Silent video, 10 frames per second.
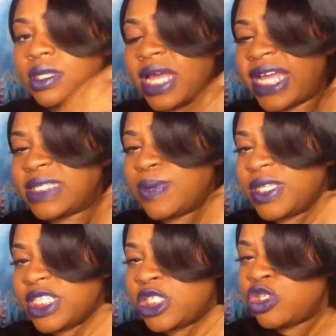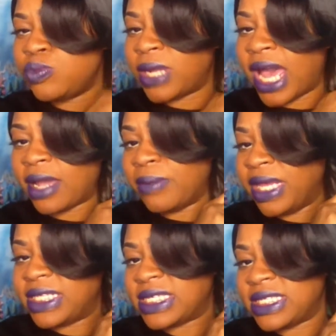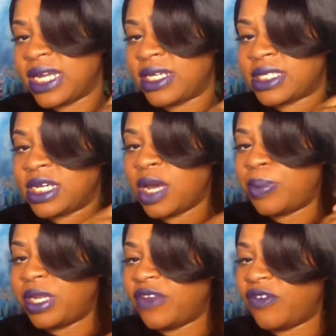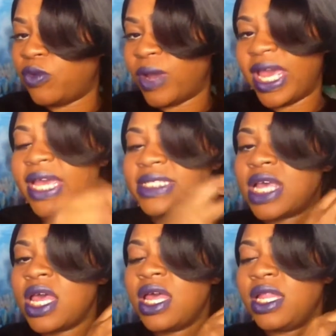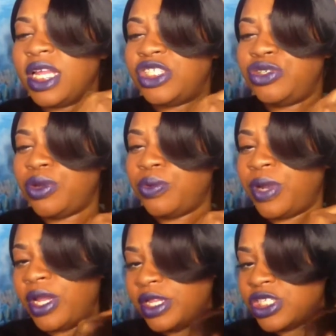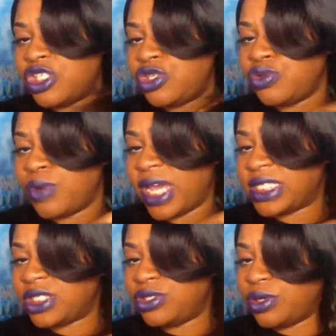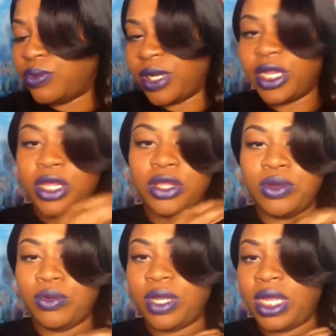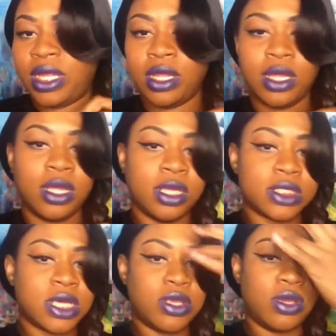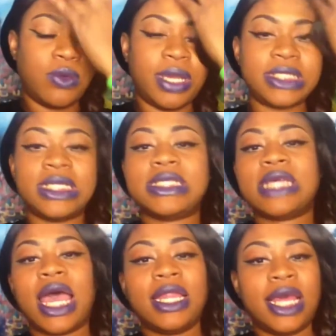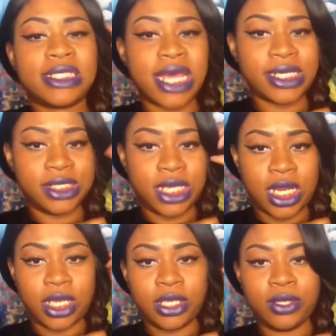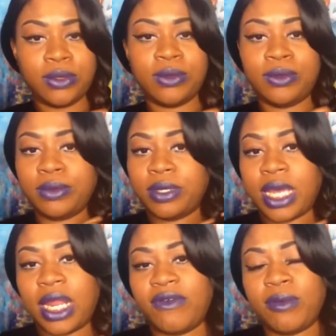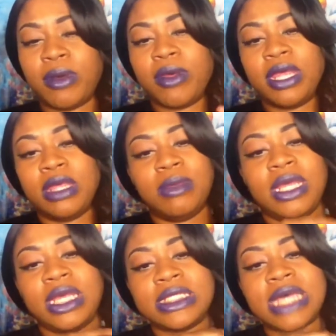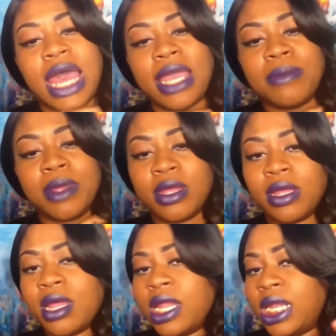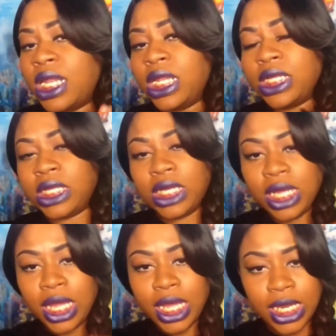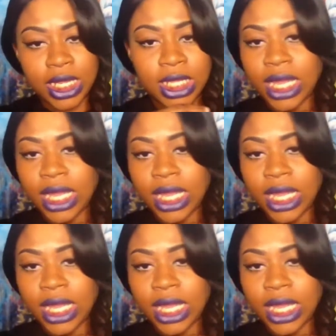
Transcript: that's what the two block means. Is there is a couple of different ways that you could wear. There's two ways that you could wear the unit. So you could wear it to the side. That's actually kind of cute. Kind of a bohemian type look, honey.